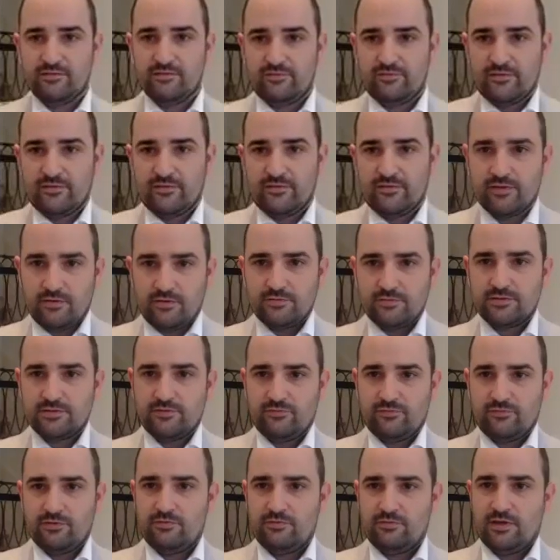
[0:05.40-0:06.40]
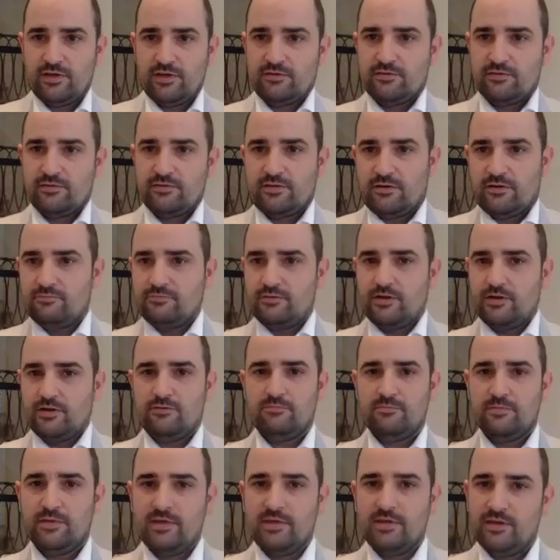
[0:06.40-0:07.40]
For those of you that don't know
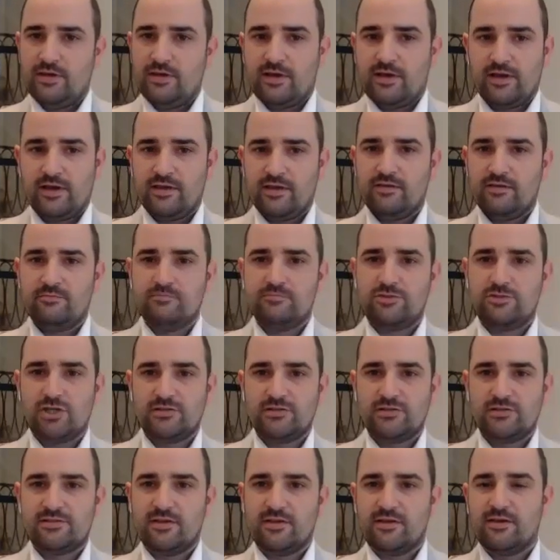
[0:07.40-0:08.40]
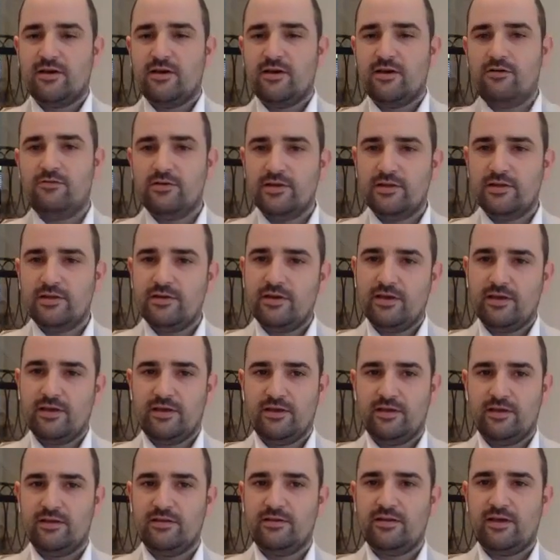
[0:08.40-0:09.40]
me, I am Justin Cohen,
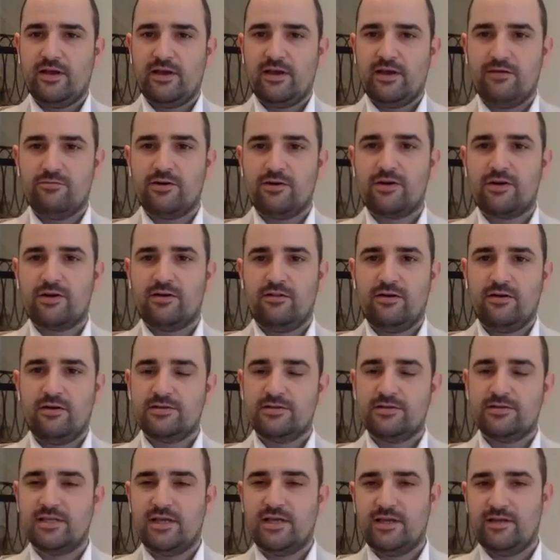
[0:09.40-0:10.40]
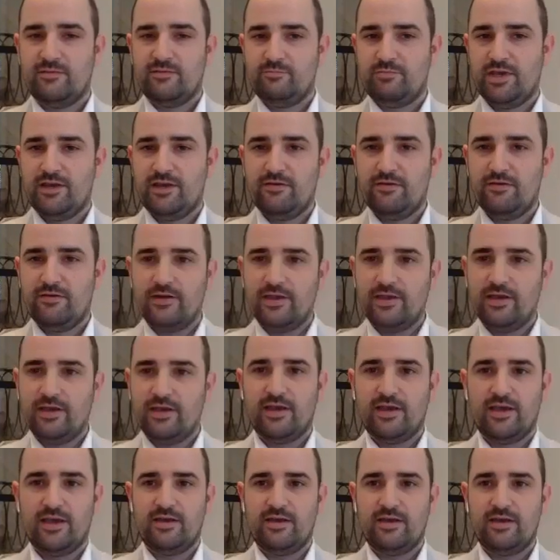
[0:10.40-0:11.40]
and I work alongside Barry
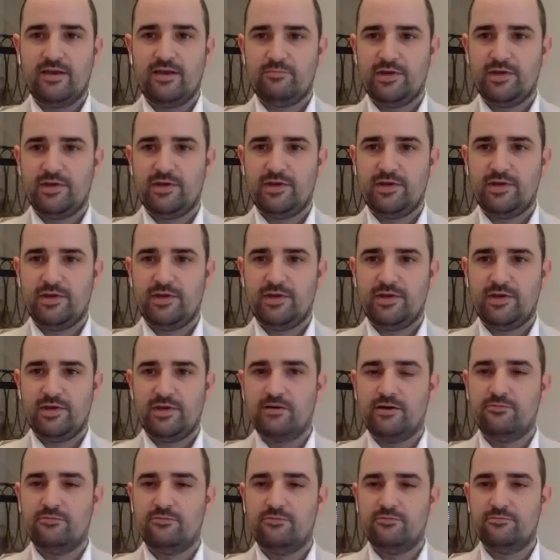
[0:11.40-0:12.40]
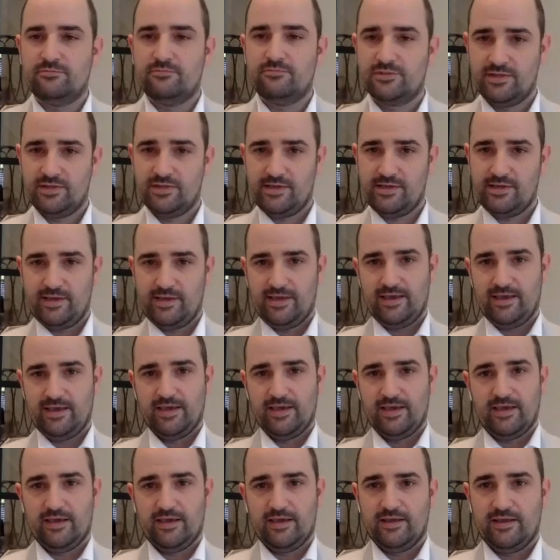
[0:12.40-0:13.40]
at Barry Cohen Homes,
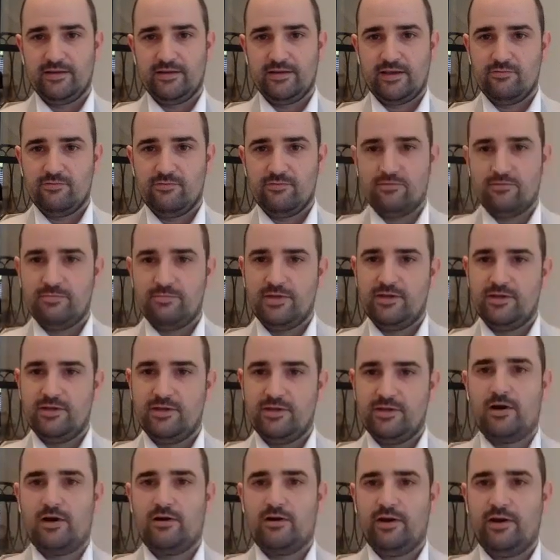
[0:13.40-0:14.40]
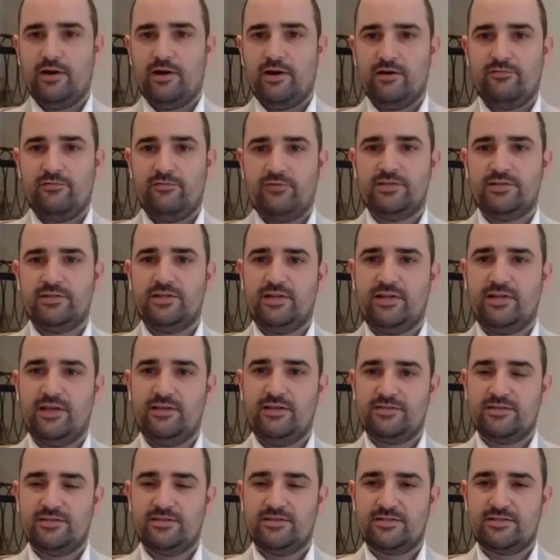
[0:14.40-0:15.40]
and I will be your moderator for
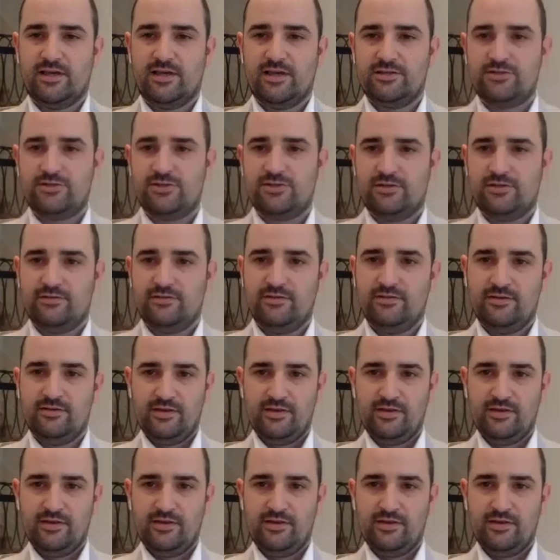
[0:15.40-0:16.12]
today's discussion.